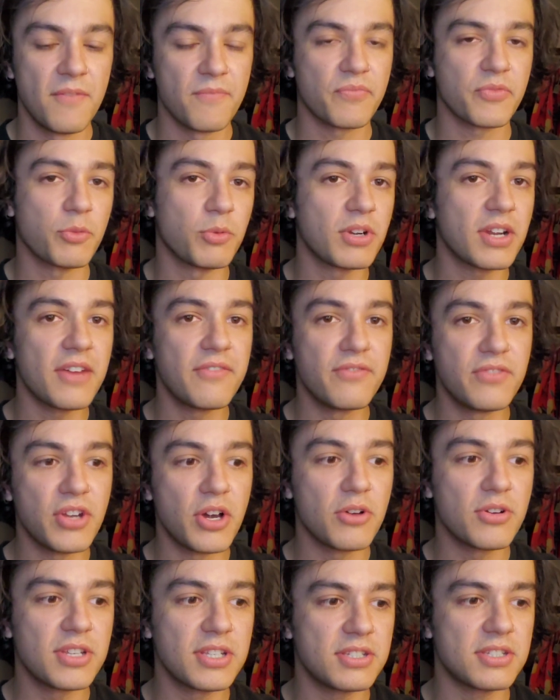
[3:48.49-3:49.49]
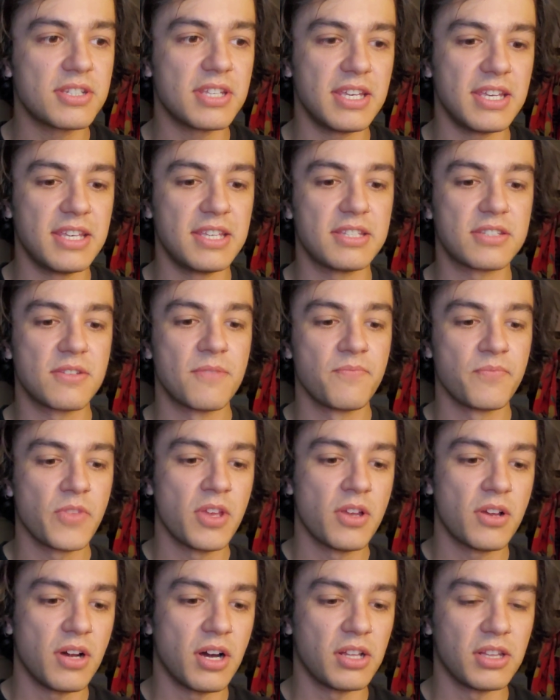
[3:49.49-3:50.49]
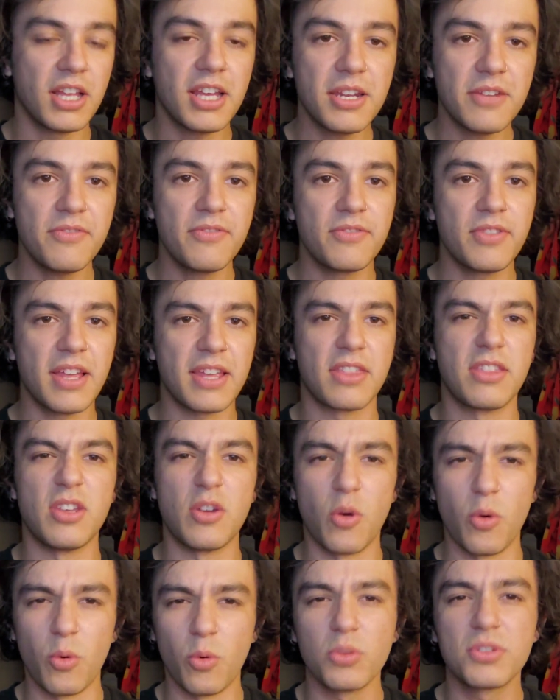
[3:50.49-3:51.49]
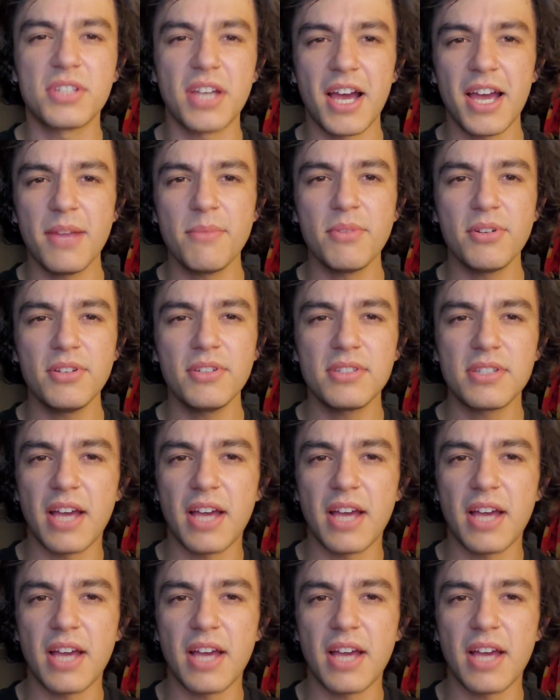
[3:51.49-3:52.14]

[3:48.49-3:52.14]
What I've noticed is a lot of, like, the old-timers,